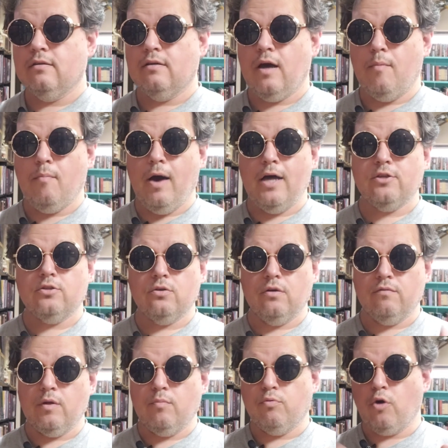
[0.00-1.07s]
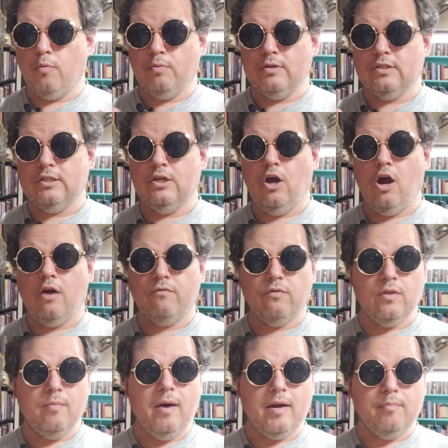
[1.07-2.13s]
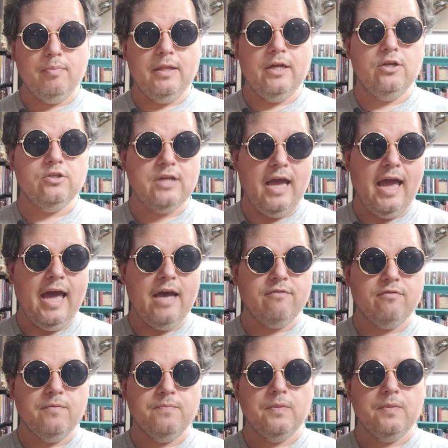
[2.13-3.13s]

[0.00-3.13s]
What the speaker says: a monster of the appropriate CR for the amount of players you have.